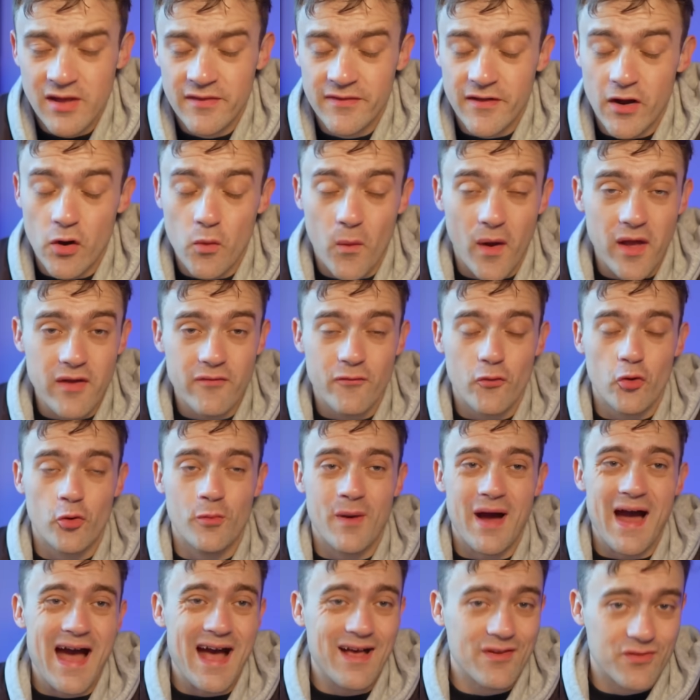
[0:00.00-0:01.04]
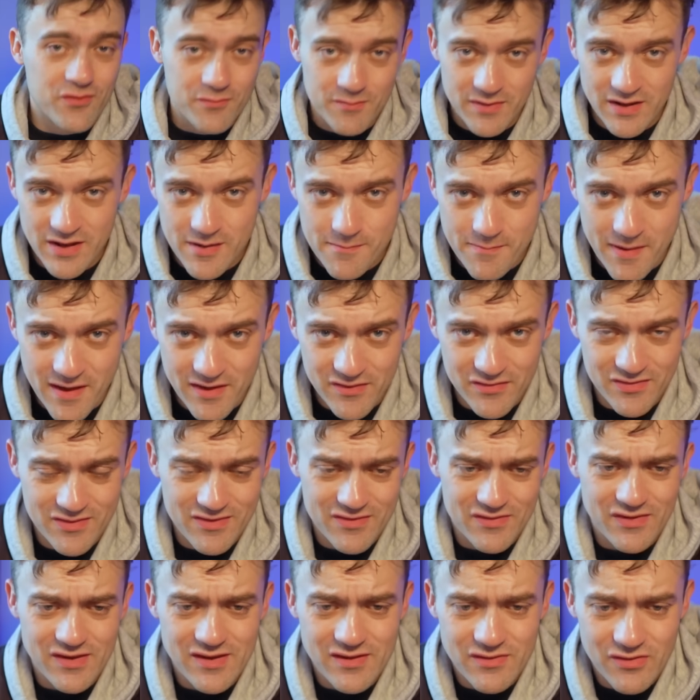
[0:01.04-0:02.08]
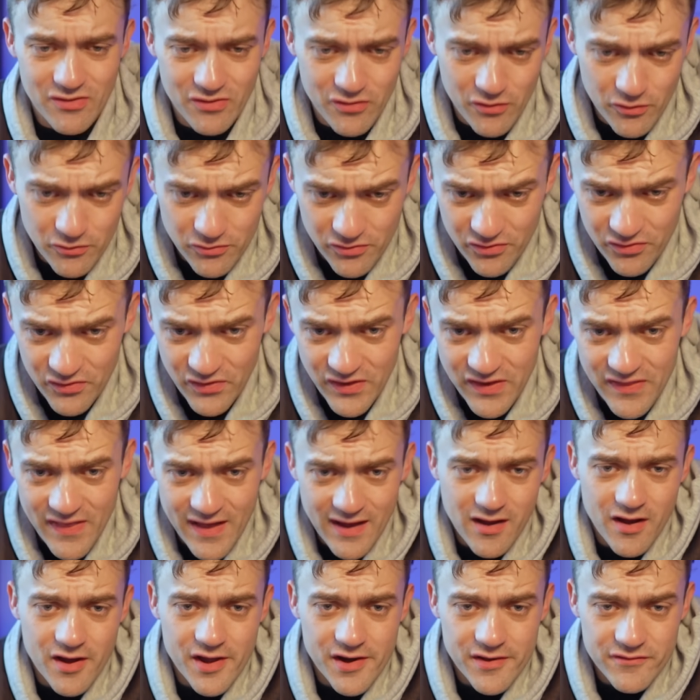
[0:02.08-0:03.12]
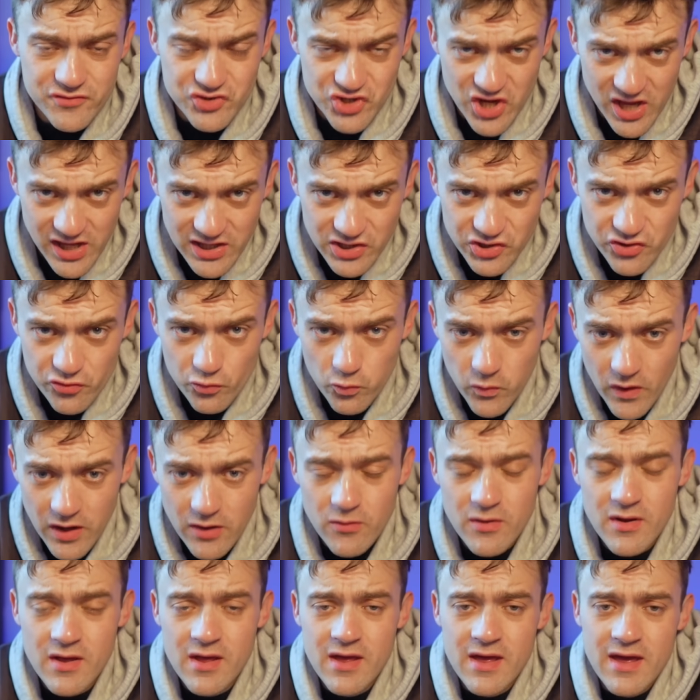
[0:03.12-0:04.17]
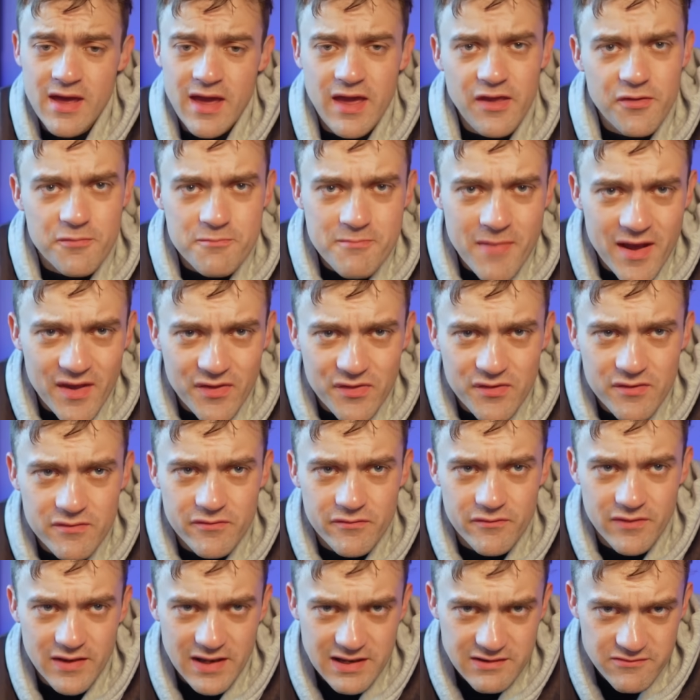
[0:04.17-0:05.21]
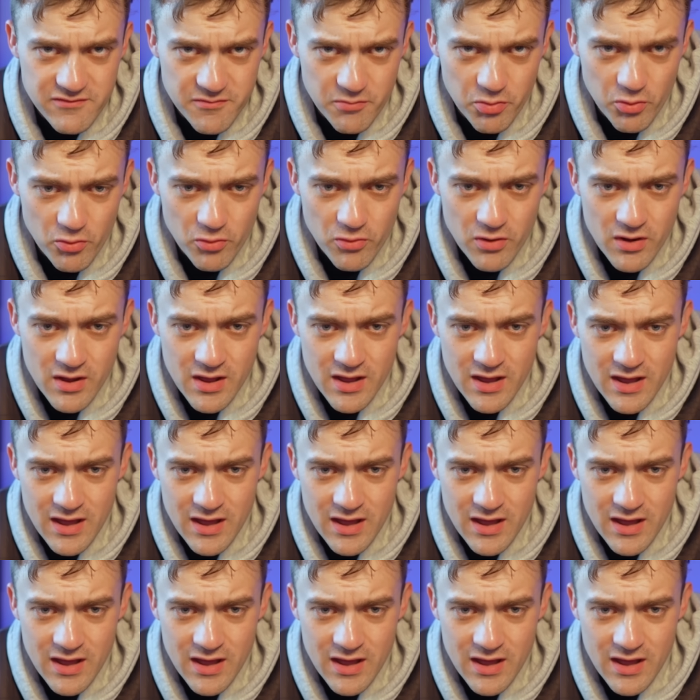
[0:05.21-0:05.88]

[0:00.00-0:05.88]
Their away form hasn't been the best this season, so to see that kind of change as well is massive for Liverpool.